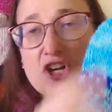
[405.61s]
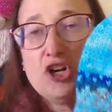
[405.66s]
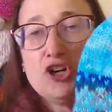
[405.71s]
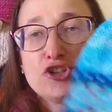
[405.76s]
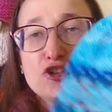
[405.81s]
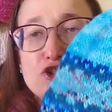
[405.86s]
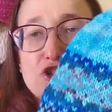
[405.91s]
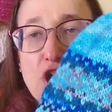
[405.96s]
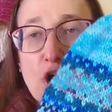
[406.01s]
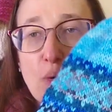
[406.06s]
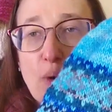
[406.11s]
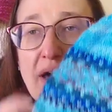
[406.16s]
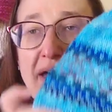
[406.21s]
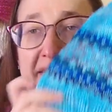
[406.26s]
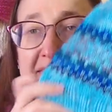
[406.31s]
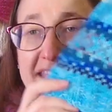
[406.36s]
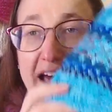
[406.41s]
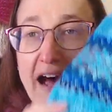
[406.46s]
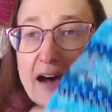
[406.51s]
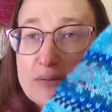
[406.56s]
So
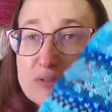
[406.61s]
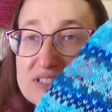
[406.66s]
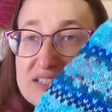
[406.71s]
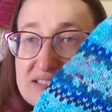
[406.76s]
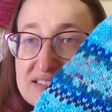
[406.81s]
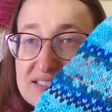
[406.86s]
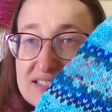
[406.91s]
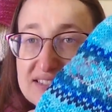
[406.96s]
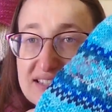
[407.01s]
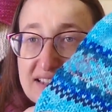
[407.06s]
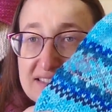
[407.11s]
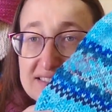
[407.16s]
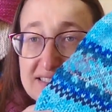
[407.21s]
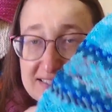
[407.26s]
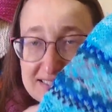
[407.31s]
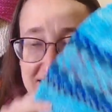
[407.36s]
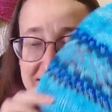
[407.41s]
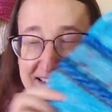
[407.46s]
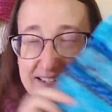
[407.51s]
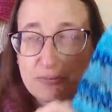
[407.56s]
the hat was
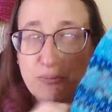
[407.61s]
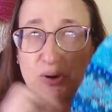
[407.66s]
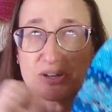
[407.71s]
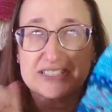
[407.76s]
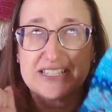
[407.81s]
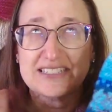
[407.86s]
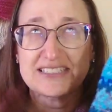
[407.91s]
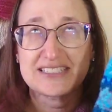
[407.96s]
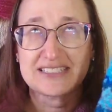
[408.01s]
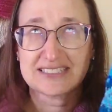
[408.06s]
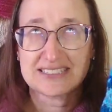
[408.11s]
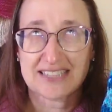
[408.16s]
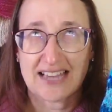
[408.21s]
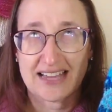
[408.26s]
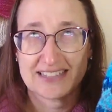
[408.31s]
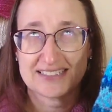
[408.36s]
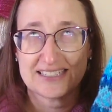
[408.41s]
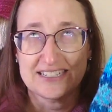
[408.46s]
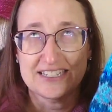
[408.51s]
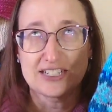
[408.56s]
success. It was a
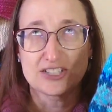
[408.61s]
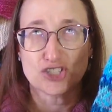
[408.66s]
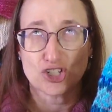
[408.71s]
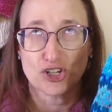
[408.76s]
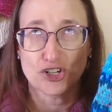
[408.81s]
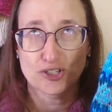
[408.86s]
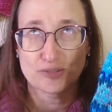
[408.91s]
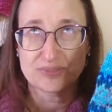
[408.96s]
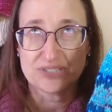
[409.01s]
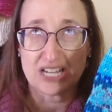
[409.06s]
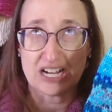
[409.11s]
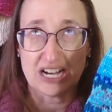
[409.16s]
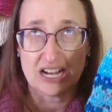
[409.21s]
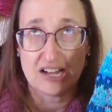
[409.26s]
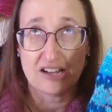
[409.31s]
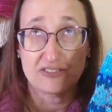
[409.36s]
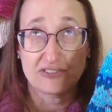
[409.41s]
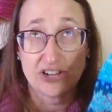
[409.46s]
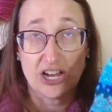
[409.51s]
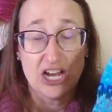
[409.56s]
success in terms
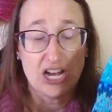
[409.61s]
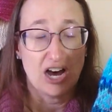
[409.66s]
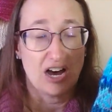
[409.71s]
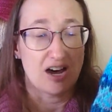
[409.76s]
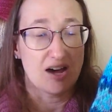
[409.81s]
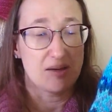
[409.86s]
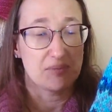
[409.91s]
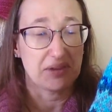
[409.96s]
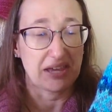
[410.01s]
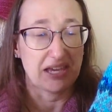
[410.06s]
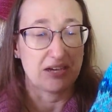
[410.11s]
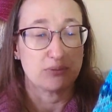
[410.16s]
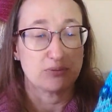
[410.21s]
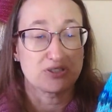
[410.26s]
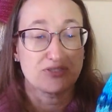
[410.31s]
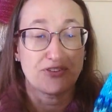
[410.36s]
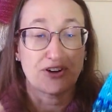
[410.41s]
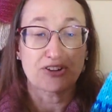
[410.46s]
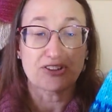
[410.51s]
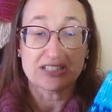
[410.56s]
of, it
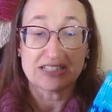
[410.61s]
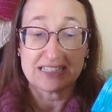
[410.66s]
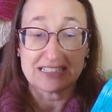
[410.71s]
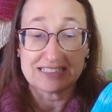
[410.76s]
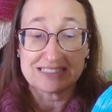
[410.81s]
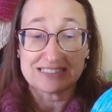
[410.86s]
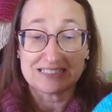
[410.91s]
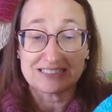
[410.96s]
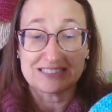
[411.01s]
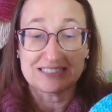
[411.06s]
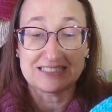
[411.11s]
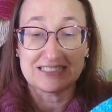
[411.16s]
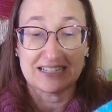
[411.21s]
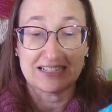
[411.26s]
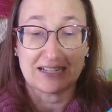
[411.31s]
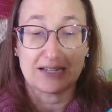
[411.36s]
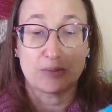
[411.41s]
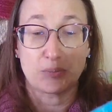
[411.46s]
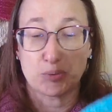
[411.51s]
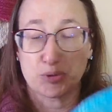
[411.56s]
was fairly easy to
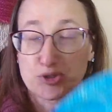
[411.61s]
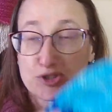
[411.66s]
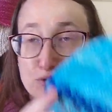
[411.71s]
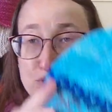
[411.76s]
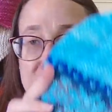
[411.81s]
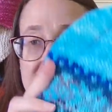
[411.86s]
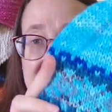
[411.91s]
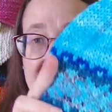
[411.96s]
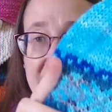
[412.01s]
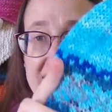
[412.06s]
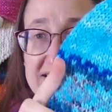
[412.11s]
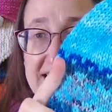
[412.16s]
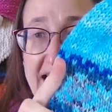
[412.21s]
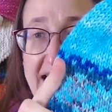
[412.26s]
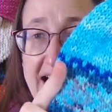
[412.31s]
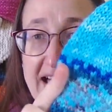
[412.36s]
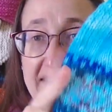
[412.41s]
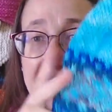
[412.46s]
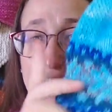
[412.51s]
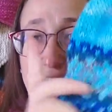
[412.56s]
knit. It produced a nice
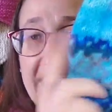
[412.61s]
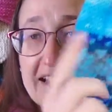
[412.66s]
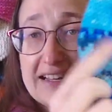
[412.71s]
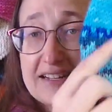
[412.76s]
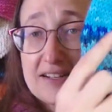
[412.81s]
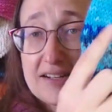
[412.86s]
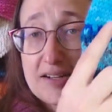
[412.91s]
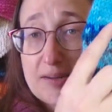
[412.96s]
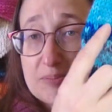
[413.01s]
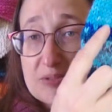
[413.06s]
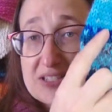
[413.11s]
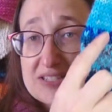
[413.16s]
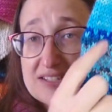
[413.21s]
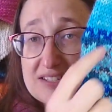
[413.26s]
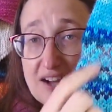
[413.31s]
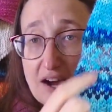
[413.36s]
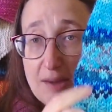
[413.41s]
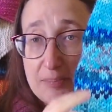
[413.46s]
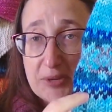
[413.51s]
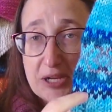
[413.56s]
hat. I ended up
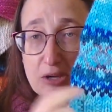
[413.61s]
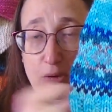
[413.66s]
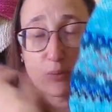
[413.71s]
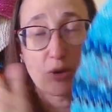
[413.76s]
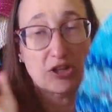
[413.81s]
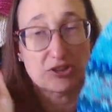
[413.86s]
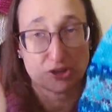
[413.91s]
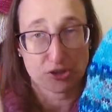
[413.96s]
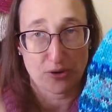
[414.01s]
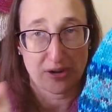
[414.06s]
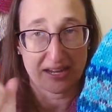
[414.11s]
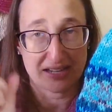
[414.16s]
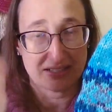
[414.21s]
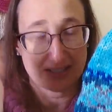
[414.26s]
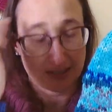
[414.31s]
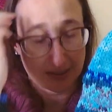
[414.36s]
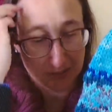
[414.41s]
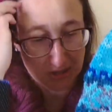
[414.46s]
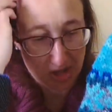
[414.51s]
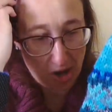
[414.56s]
stopping
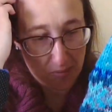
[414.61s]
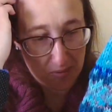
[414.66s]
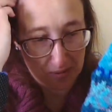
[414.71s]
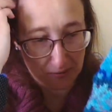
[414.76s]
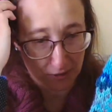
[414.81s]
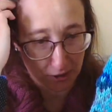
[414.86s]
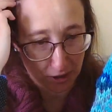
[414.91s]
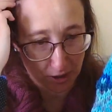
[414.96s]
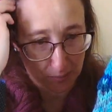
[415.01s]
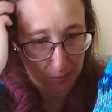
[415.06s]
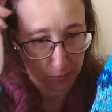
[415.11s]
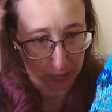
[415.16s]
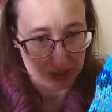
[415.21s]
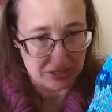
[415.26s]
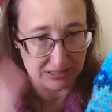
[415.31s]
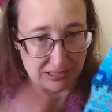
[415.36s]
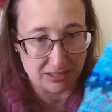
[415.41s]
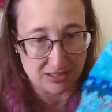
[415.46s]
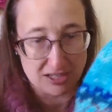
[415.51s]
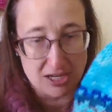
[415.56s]
for a couple
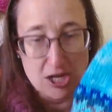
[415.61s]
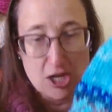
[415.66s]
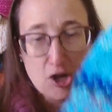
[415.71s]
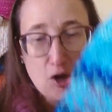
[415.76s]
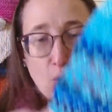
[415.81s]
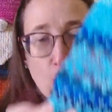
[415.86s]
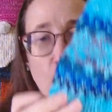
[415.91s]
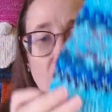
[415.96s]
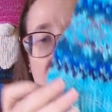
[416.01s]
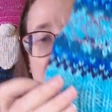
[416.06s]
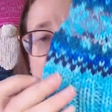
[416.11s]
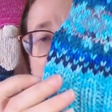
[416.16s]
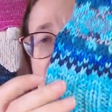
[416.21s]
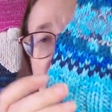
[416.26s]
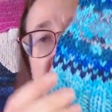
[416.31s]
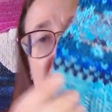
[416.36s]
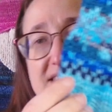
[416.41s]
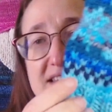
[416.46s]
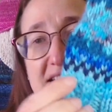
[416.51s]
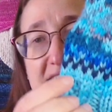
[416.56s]
reasons. One
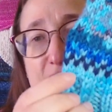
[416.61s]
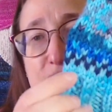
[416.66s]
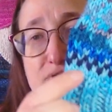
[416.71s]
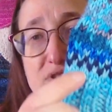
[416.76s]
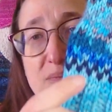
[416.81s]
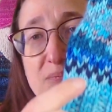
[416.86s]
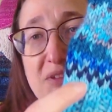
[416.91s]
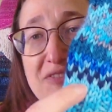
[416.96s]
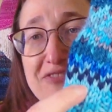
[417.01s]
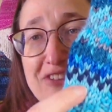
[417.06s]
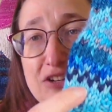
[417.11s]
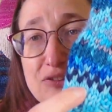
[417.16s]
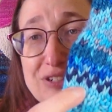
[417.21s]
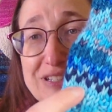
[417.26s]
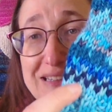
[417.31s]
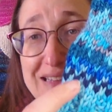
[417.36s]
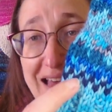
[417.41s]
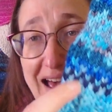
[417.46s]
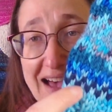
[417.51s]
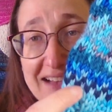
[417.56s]
is that I used up the
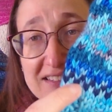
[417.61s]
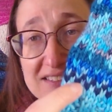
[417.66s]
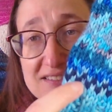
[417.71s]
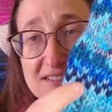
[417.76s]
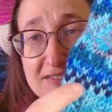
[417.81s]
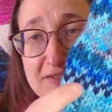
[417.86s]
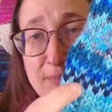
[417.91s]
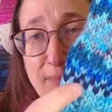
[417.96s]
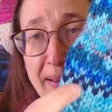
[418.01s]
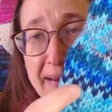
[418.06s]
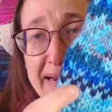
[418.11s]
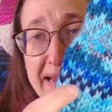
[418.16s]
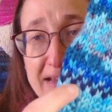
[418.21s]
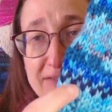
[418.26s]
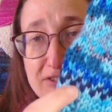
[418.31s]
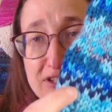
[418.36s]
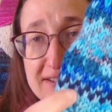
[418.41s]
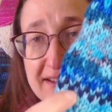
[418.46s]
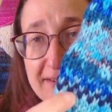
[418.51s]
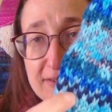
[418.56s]
very last of my
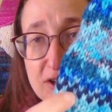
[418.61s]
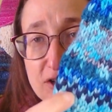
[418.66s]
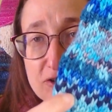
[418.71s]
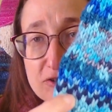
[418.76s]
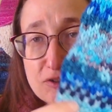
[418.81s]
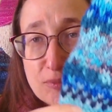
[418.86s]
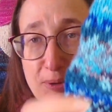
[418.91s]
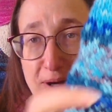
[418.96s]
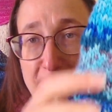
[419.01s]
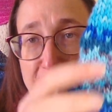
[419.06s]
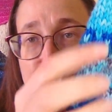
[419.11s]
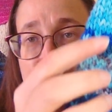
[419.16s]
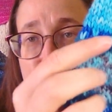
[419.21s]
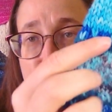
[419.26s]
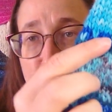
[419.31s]
navy down here at the bottom.